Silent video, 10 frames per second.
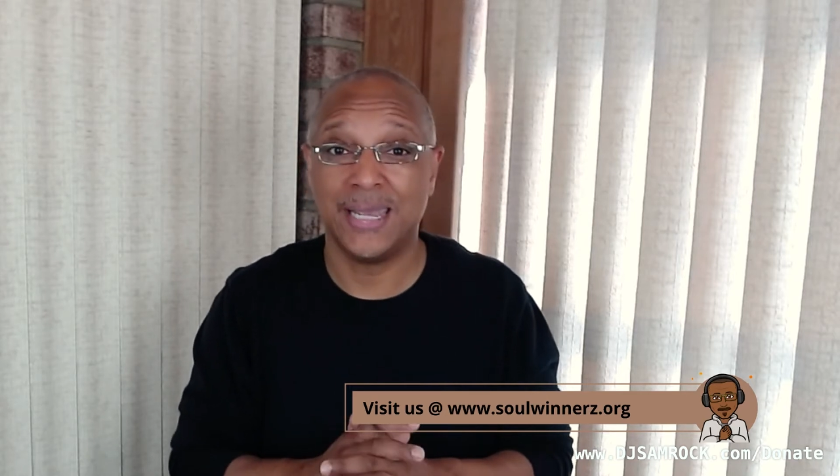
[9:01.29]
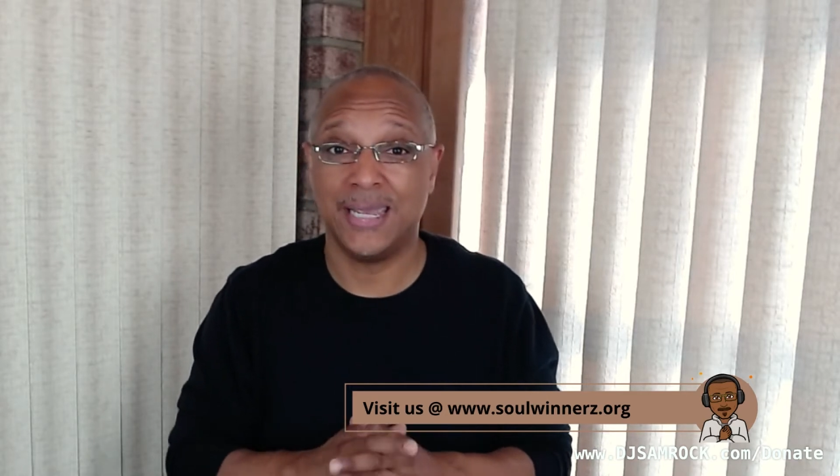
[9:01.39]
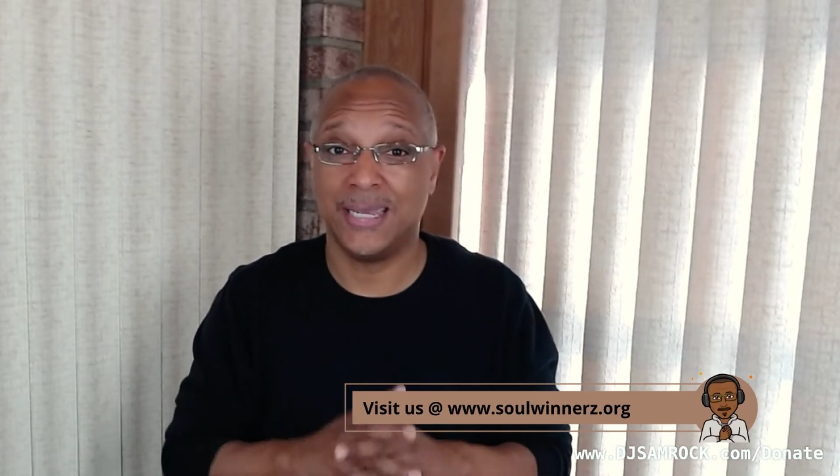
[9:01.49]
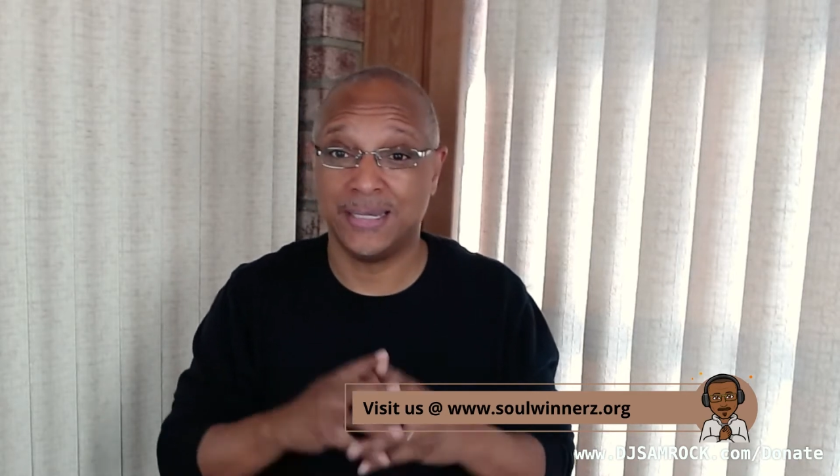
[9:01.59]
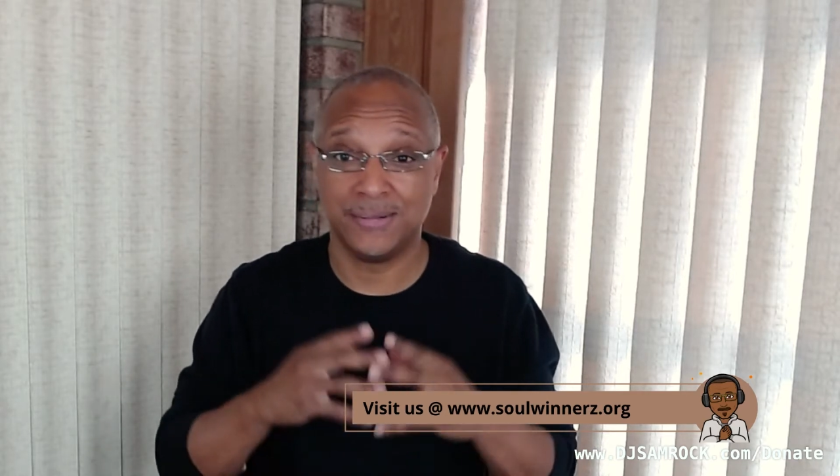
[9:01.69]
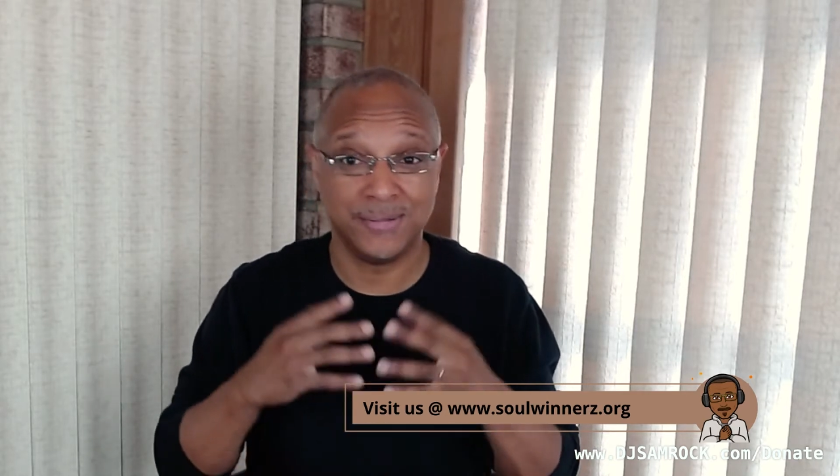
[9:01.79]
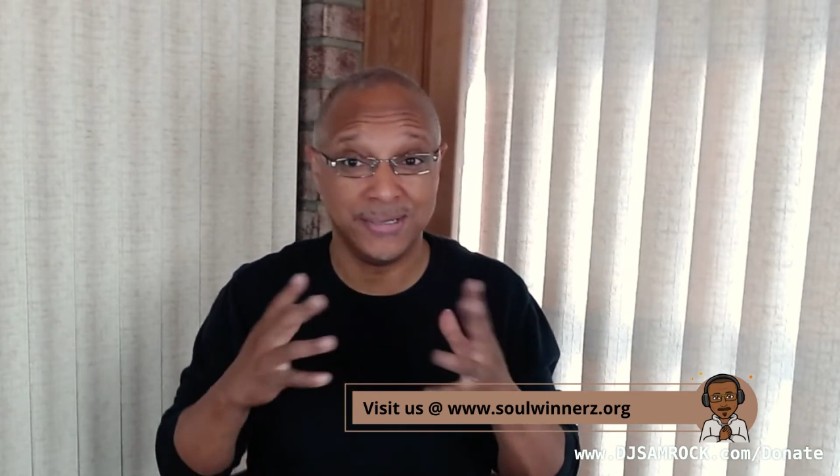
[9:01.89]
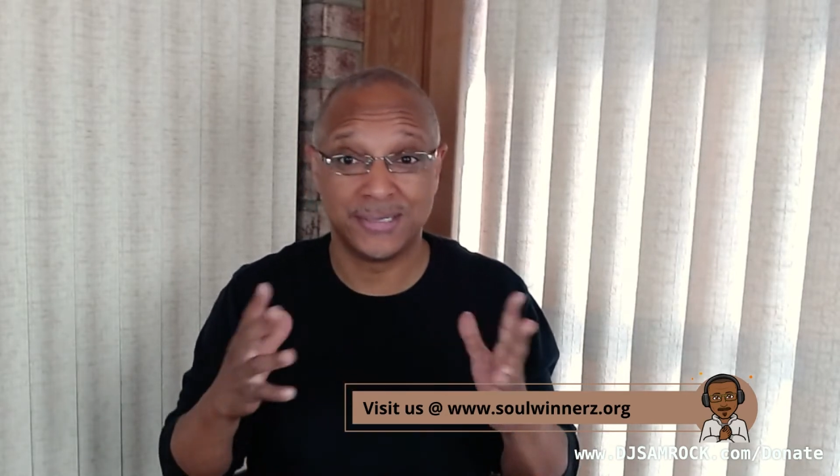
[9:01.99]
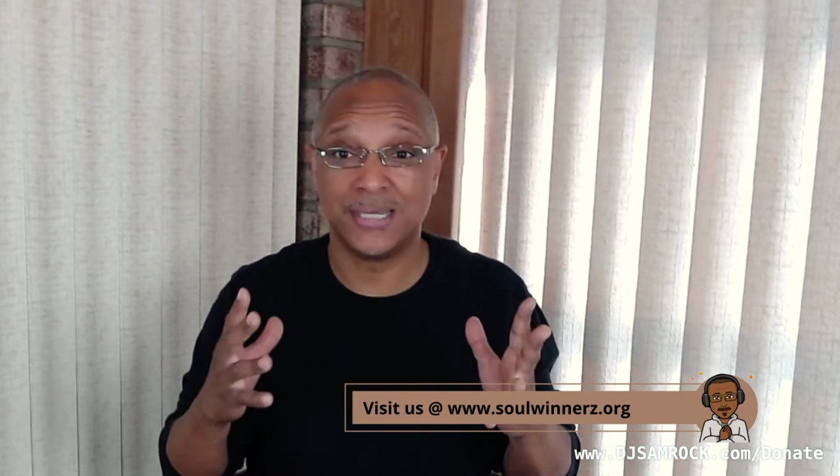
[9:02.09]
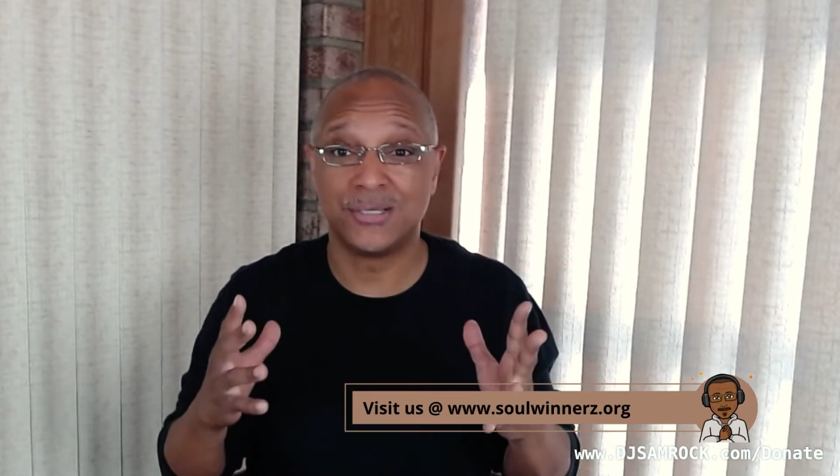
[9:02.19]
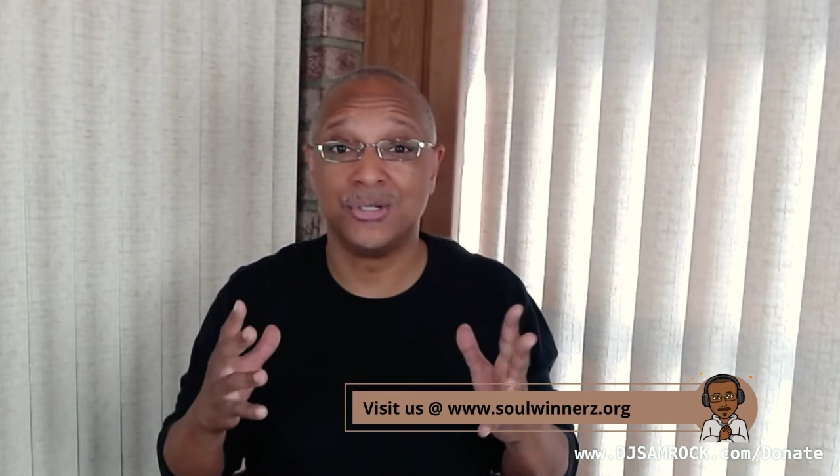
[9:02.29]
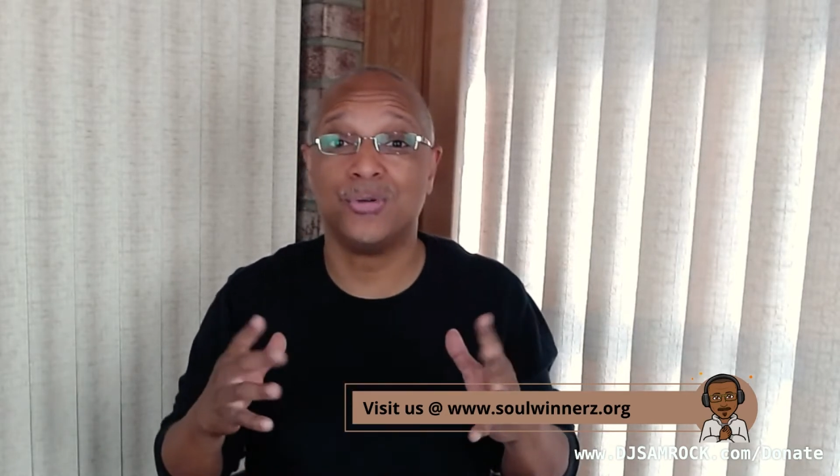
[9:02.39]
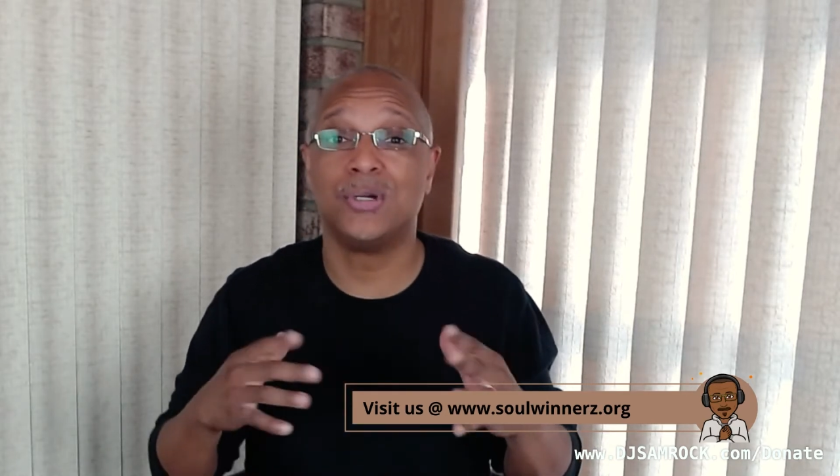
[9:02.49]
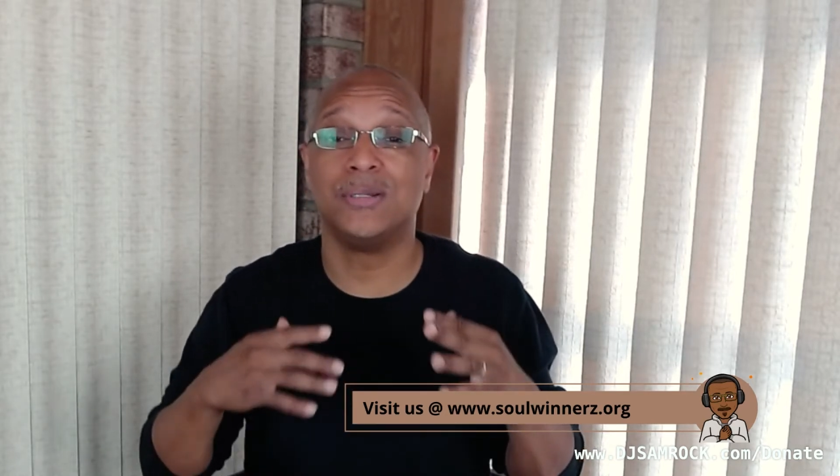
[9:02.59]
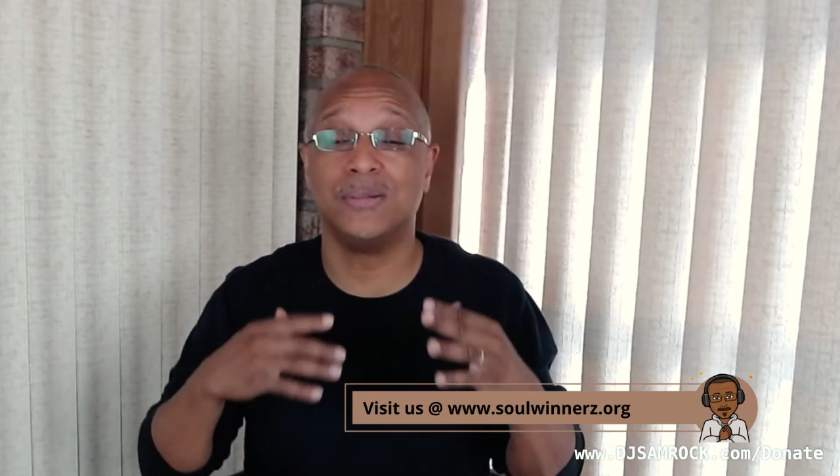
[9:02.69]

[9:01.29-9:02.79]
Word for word: and He said to do it,